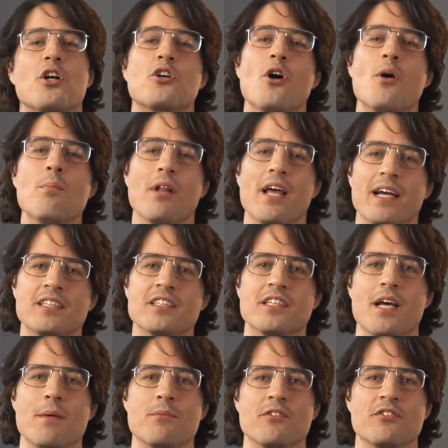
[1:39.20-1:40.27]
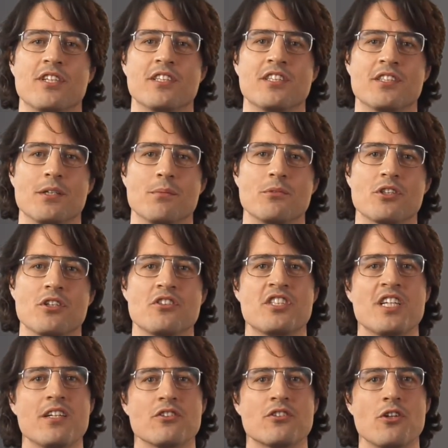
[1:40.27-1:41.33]
Complex adaptive systems
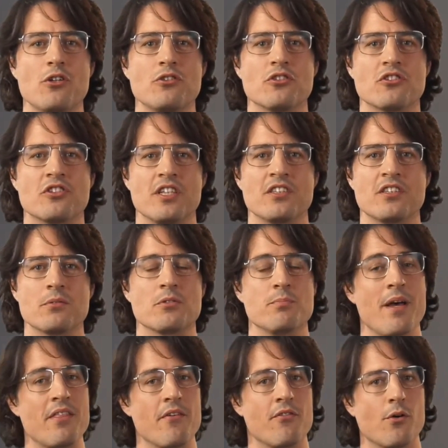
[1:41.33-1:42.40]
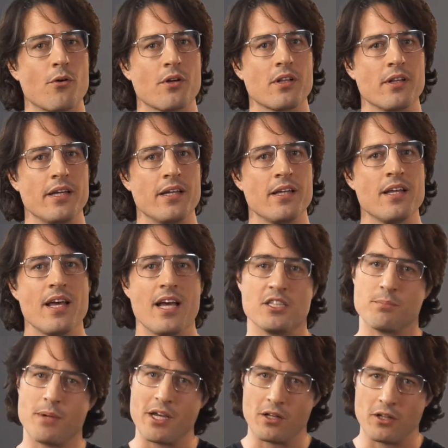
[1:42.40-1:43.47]
consider social systems metaphorically as
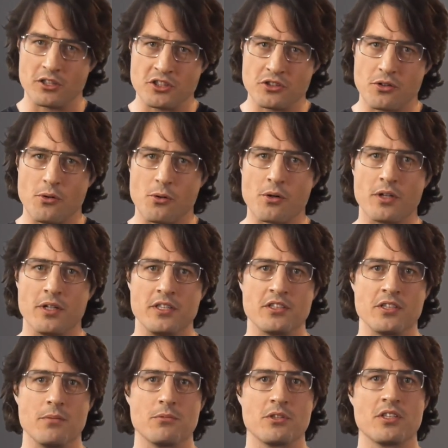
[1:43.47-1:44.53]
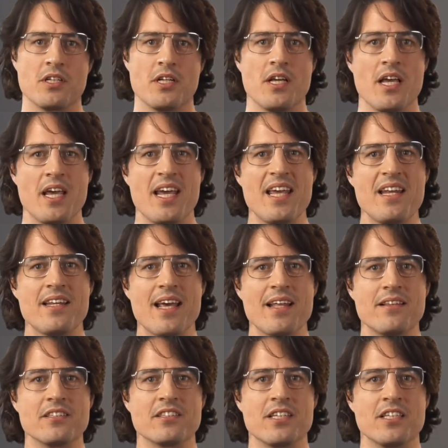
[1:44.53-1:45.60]
biological organisms, in that
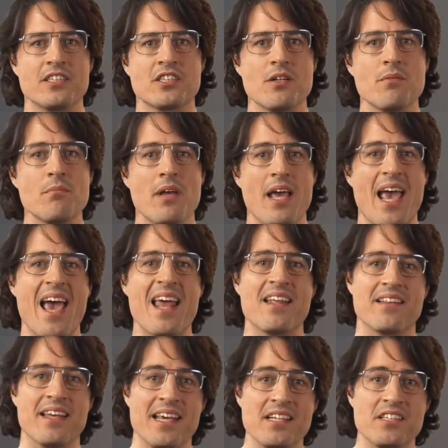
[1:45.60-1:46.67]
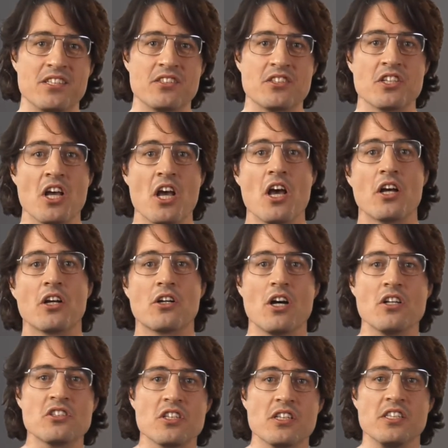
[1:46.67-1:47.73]
the system and its agents
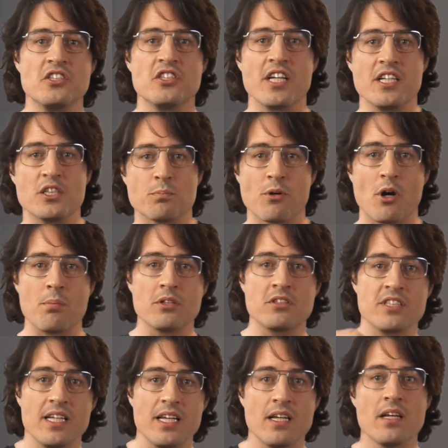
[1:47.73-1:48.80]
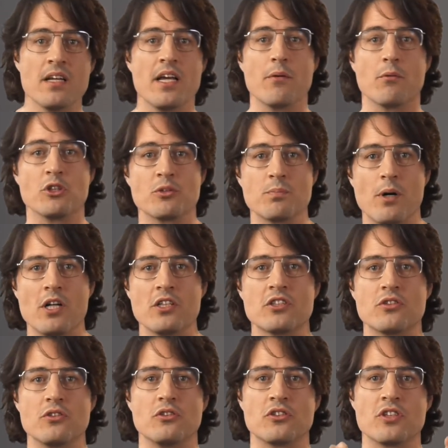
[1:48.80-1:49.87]
constantly change property in response
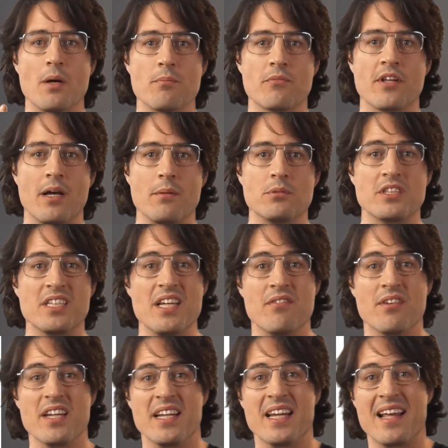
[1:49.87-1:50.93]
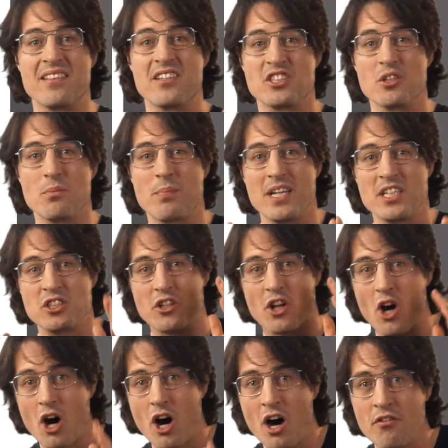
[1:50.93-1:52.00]
to, sometimes even in anticipation
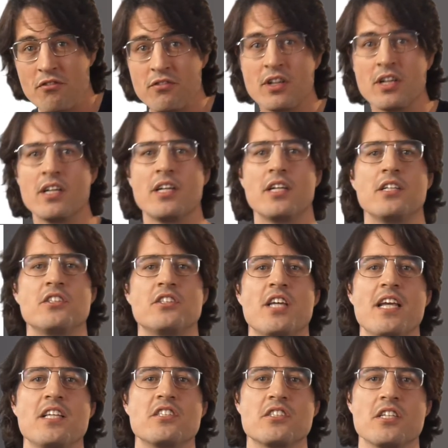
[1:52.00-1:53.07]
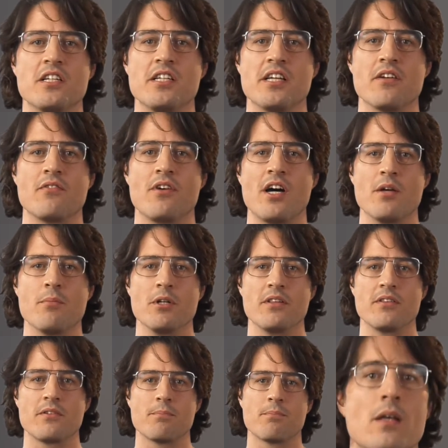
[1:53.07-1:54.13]
of, changes in the environment.